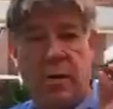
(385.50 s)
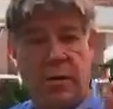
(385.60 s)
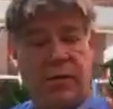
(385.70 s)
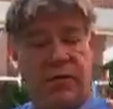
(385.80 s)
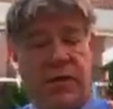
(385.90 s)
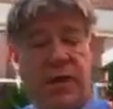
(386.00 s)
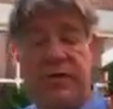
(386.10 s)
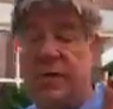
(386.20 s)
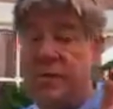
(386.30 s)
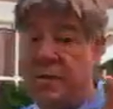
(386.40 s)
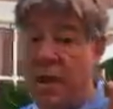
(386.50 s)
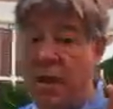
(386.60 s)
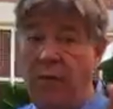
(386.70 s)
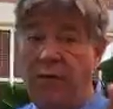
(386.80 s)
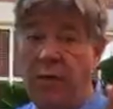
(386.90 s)
the seeds
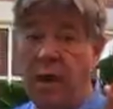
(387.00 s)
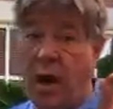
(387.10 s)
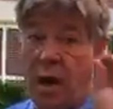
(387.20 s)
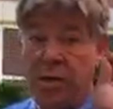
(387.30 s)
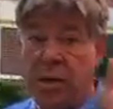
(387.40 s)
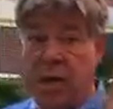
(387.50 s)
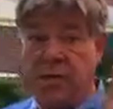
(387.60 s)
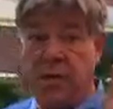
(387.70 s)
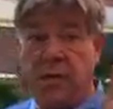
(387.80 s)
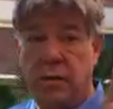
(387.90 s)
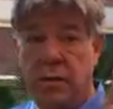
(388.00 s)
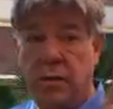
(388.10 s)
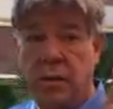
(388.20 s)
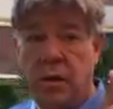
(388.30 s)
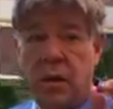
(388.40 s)
themselves are toxic.
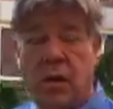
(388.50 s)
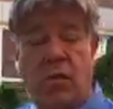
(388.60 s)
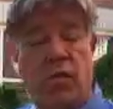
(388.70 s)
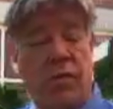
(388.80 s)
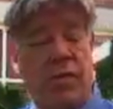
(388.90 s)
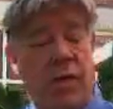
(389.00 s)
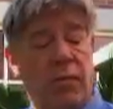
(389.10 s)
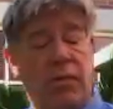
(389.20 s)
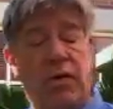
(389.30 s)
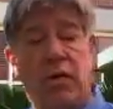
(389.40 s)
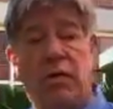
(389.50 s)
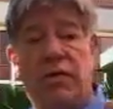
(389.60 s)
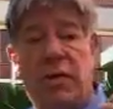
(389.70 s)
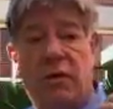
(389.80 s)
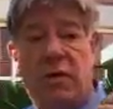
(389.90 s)
What they would do is
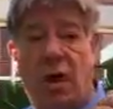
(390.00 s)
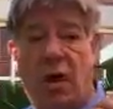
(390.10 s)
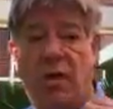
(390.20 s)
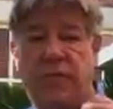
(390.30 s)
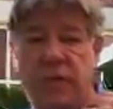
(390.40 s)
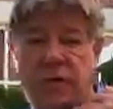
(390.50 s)
they would cause